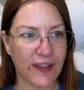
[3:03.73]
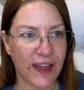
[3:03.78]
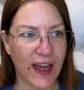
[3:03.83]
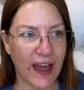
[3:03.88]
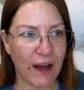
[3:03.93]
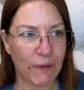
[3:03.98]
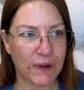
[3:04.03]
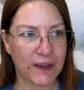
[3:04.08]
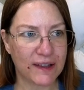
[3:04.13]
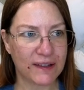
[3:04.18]

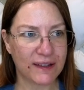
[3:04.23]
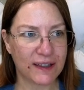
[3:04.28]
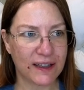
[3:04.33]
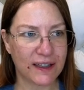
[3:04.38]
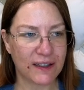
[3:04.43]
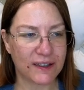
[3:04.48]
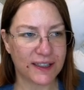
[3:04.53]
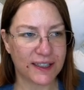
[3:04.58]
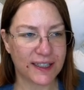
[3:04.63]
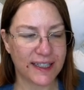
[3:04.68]
we can see there's
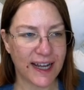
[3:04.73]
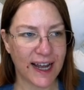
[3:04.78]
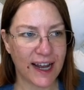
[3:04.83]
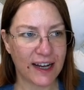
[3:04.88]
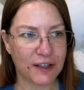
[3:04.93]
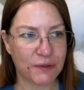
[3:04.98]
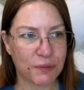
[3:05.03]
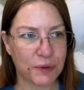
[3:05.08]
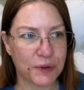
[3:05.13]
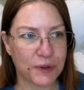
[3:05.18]
a
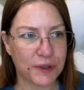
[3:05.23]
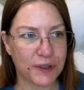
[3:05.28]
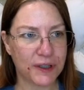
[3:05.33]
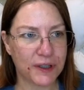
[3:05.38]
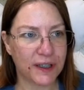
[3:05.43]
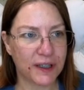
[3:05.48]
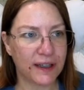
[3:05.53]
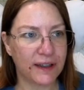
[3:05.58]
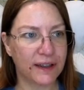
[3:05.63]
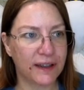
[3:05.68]

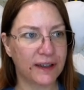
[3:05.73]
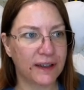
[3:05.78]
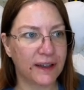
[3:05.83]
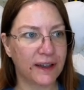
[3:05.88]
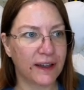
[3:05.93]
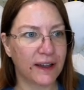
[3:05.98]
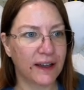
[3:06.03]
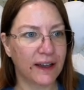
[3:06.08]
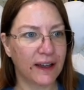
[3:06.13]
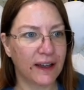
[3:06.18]
dashboard.
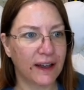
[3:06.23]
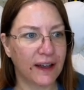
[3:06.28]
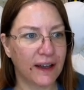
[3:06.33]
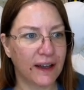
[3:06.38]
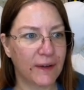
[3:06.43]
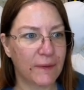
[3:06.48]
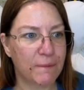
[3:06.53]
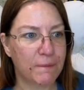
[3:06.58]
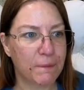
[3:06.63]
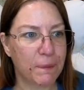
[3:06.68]

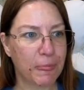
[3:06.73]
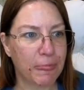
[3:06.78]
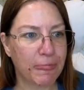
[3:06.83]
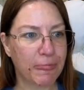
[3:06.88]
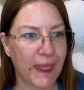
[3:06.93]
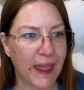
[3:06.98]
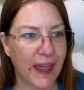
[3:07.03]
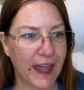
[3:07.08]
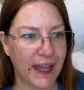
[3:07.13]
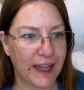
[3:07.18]

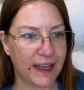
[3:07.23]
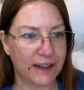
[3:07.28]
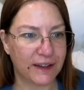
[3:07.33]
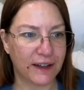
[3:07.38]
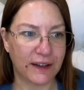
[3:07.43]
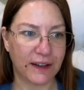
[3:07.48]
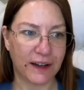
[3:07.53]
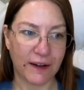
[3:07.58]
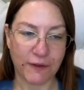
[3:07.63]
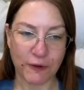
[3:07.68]
And
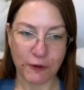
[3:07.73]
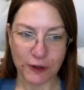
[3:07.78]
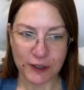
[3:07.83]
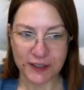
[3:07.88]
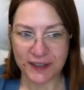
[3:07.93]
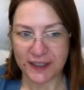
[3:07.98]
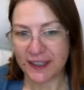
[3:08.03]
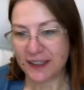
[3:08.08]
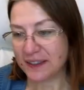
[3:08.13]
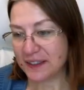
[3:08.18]
of course,
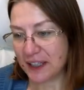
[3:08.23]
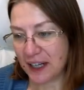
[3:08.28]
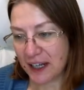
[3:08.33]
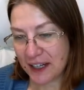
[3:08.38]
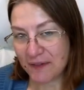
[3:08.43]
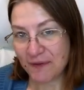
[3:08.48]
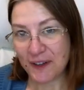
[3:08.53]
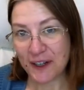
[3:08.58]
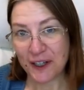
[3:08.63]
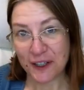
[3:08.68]
it's not
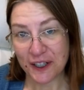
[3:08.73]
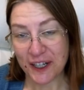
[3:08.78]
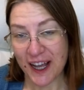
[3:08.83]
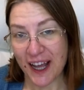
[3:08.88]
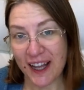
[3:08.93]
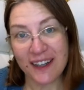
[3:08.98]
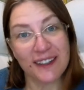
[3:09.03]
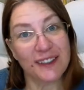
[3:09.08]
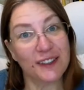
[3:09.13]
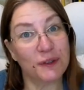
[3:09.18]
configured
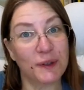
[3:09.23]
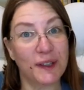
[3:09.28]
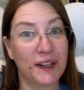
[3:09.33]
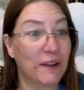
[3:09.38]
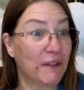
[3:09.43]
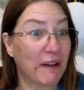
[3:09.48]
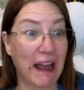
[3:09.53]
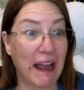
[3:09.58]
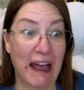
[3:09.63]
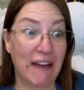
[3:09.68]
yet because we don't
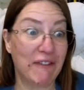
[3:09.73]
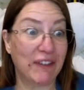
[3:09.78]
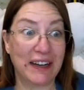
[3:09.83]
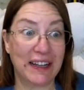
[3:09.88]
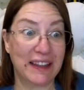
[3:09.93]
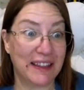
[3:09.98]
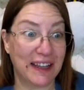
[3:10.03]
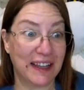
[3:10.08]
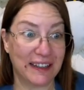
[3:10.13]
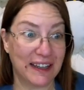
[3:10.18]
have
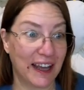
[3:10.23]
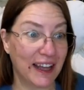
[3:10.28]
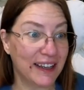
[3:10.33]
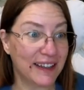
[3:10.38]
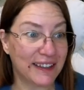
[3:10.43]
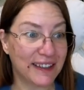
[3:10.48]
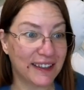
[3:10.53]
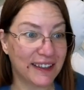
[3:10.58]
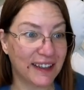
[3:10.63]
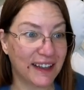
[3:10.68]
anything yet.
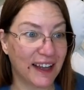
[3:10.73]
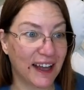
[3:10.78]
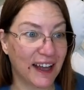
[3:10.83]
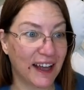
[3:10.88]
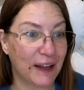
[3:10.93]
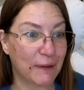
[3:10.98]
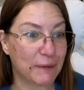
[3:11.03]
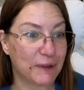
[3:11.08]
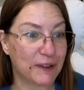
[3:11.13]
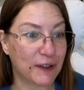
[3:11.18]

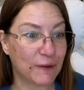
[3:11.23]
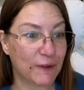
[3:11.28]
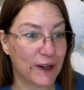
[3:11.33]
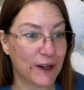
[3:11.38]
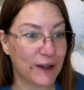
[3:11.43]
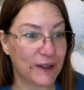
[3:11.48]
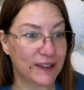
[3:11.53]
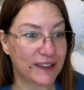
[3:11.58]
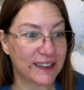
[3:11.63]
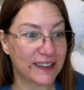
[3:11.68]
So if we go
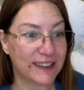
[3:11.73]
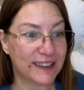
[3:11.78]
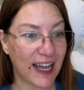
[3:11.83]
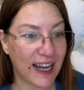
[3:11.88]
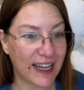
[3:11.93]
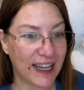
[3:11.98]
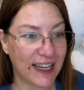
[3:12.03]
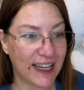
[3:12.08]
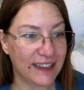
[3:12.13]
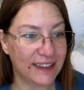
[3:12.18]
to
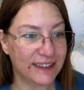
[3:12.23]
Settings,